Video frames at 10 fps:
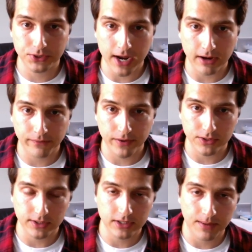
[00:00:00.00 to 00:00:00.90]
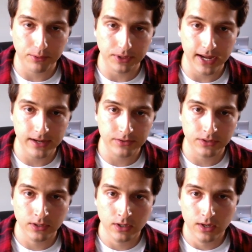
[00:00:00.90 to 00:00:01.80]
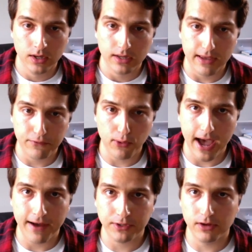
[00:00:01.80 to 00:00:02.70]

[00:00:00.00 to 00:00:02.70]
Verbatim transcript: sacrificing a couple days if you have to.